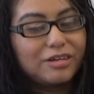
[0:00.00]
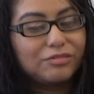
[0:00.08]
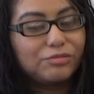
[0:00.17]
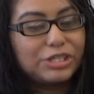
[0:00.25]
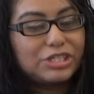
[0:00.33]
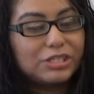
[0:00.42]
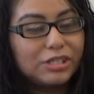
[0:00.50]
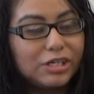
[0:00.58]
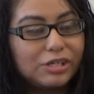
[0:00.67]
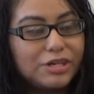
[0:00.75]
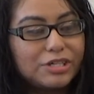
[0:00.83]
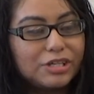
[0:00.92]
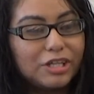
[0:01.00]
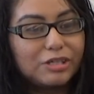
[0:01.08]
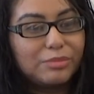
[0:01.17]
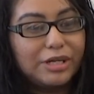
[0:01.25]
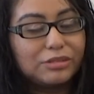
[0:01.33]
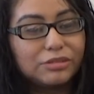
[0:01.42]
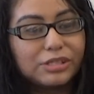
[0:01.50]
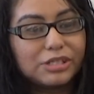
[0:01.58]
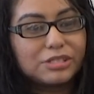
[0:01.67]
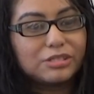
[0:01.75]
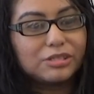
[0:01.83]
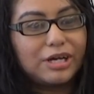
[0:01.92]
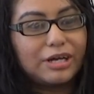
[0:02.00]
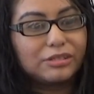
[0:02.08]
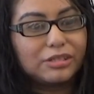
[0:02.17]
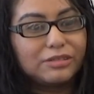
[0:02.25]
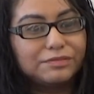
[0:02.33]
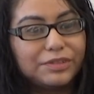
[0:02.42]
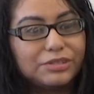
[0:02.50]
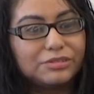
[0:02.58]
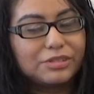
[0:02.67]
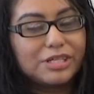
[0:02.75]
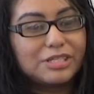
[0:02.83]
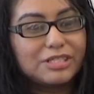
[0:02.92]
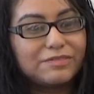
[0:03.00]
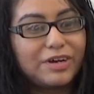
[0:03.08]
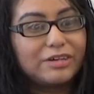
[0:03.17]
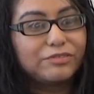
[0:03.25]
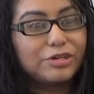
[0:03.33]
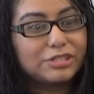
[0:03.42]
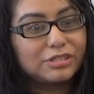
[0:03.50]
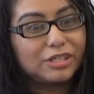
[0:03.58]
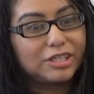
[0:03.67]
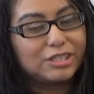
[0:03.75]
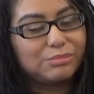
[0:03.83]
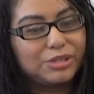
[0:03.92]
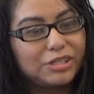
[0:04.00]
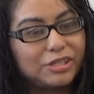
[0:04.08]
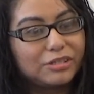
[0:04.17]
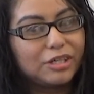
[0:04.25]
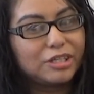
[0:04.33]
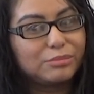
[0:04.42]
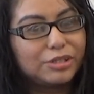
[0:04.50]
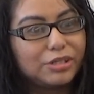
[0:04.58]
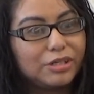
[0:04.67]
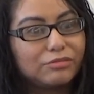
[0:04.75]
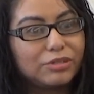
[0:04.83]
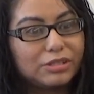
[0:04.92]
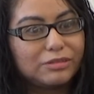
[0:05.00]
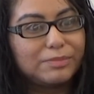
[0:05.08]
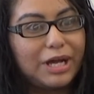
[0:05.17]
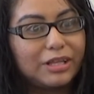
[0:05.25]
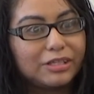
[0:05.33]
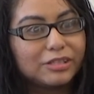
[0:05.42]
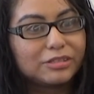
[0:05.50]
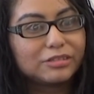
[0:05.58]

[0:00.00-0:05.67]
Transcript: we just encourage other minorities to go out there and vote because if our voices aren't going to be heard, they're going to be heard with the ballot.